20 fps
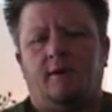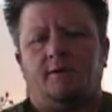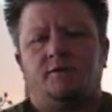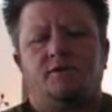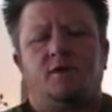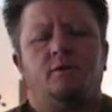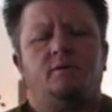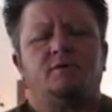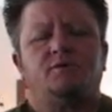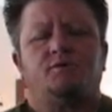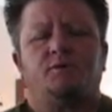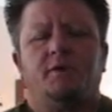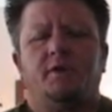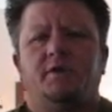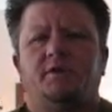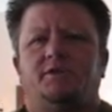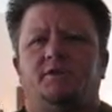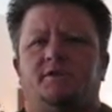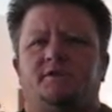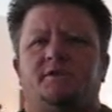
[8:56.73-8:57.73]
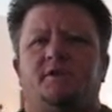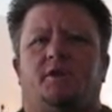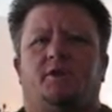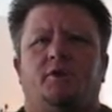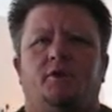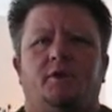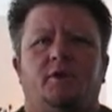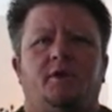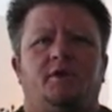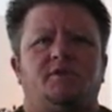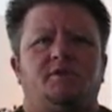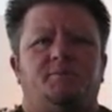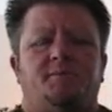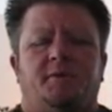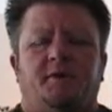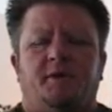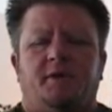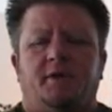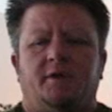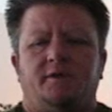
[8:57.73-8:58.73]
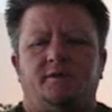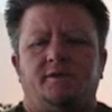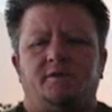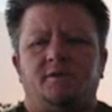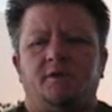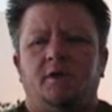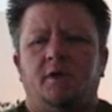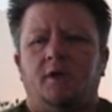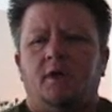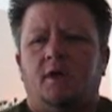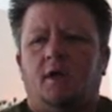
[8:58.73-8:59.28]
So it was really just a good experience.